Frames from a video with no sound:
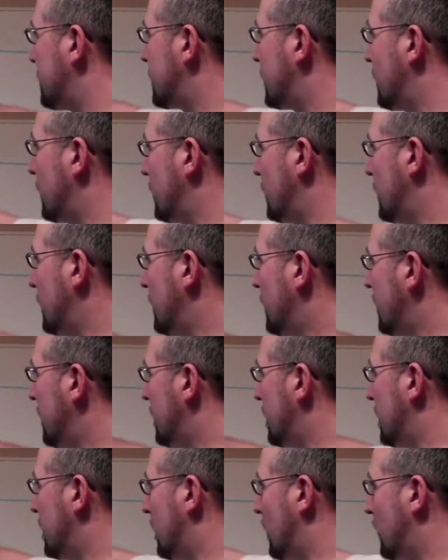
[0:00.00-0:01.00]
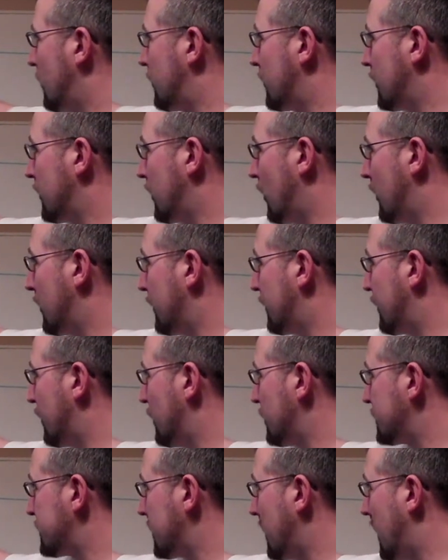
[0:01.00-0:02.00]
So, for your on the
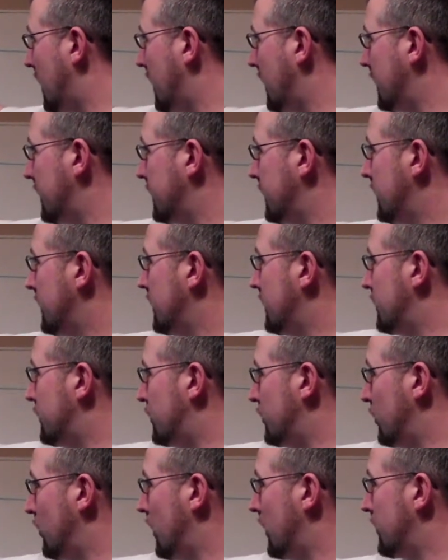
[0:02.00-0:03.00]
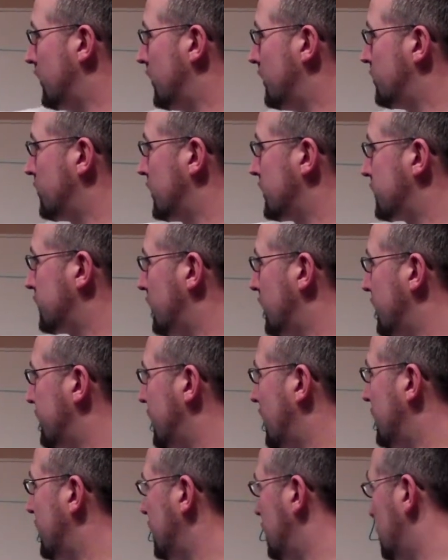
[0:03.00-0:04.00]
first line, 200 plus
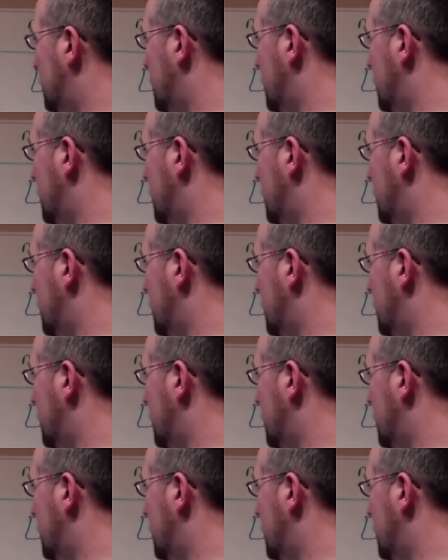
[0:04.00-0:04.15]
2,500